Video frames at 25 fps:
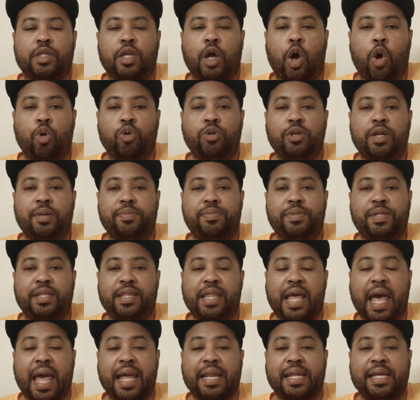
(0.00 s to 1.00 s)
own up to
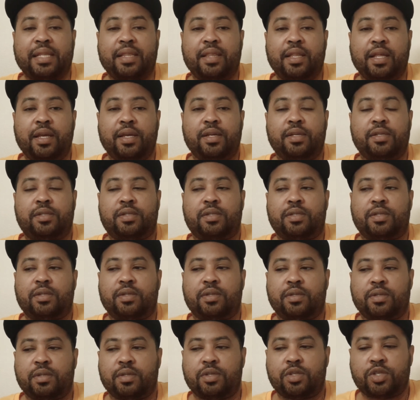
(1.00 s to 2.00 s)
that at least.
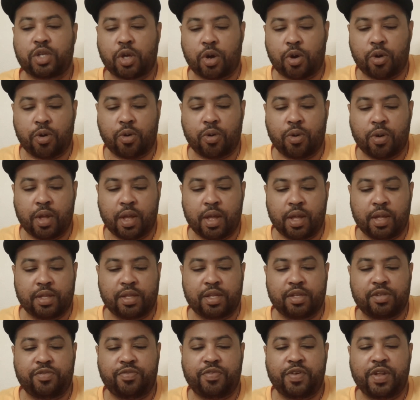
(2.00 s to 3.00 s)
So
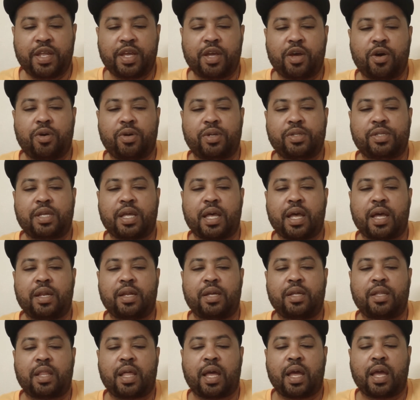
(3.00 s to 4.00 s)
this video is kind
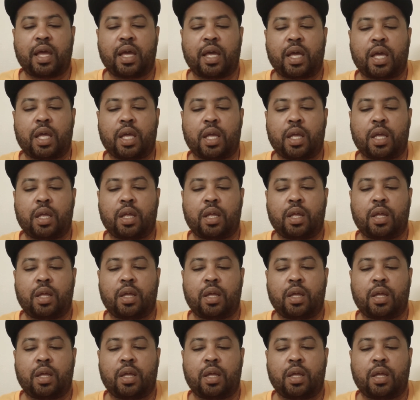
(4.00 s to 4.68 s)
of like